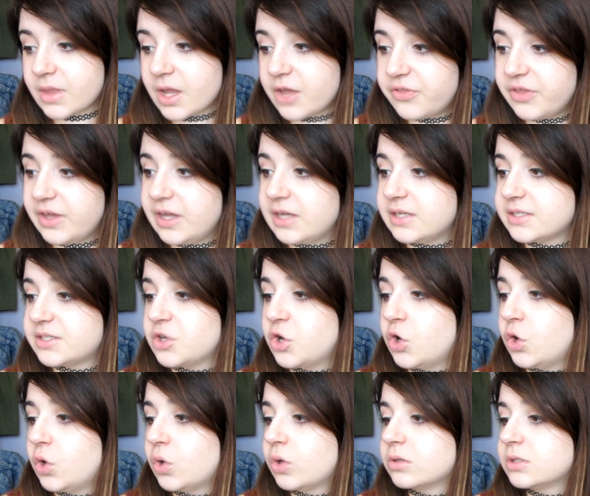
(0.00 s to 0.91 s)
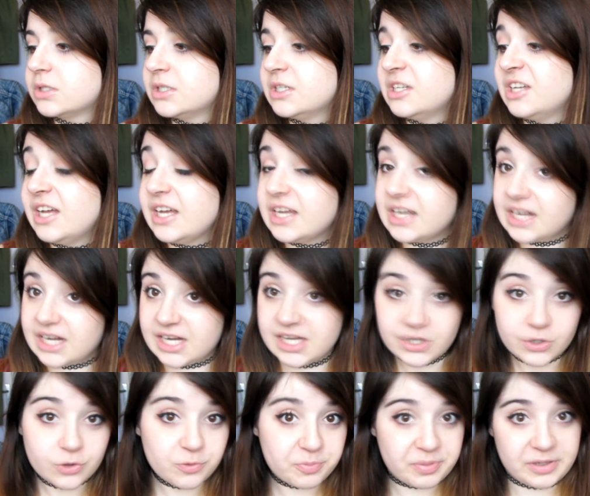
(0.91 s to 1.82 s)
things, so I
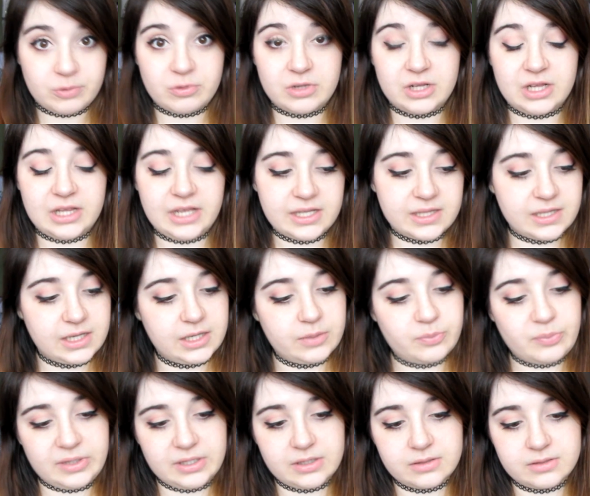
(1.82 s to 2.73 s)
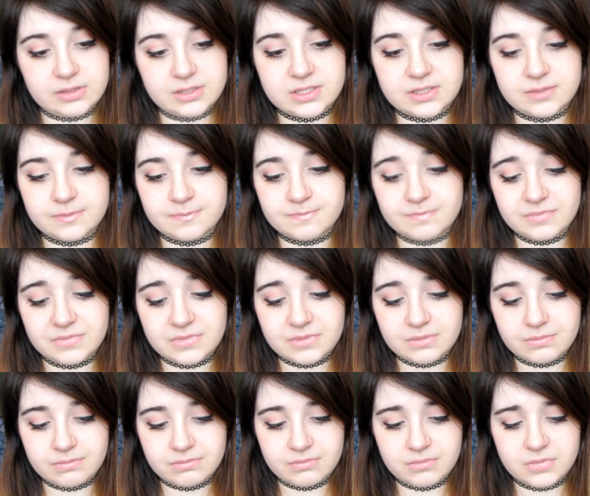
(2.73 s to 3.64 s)
hope I will like it because
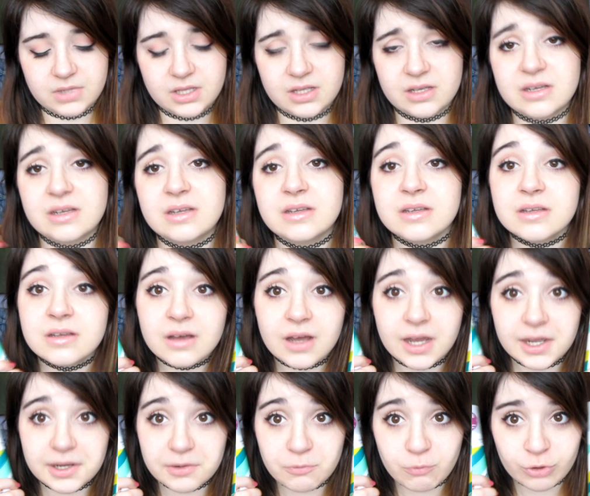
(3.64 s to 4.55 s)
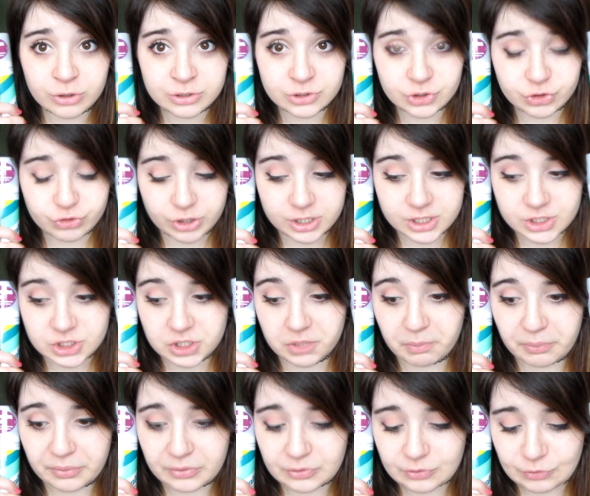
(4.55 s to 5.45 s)
I want dry
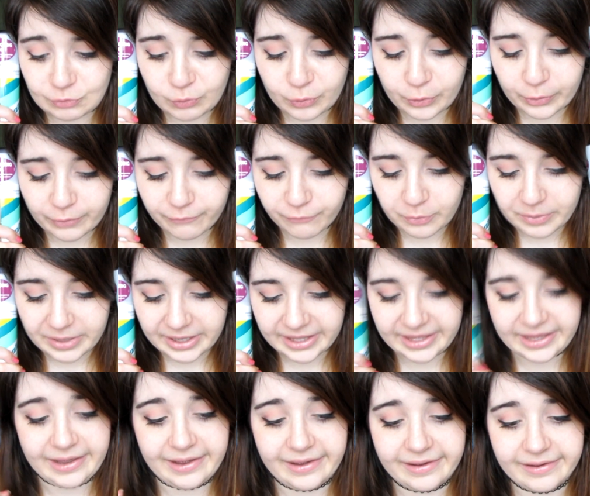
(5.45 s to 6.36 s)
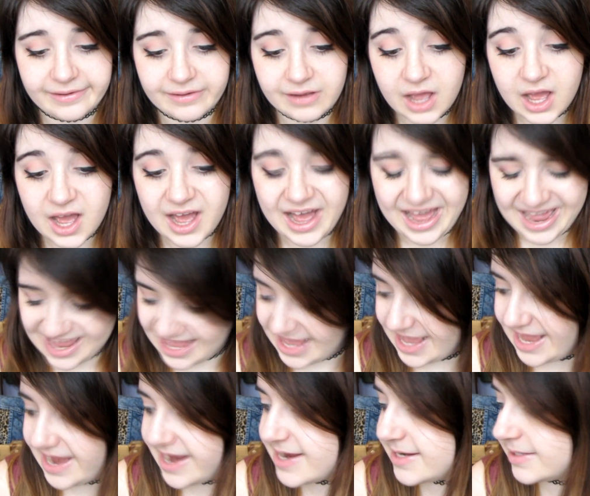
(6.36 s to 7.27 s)
shampoo to work for my hair. I
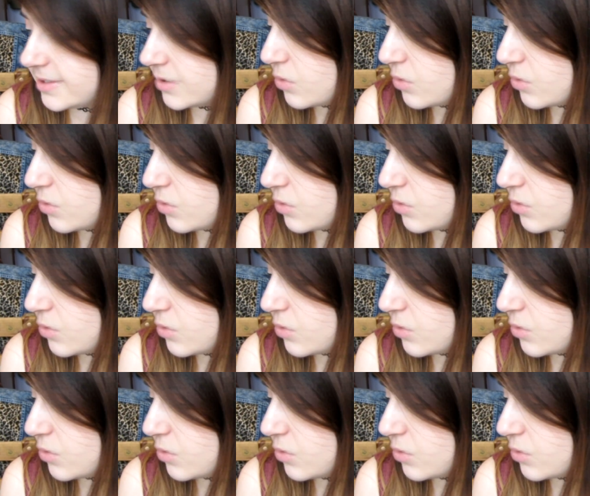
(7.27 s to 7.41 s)
hate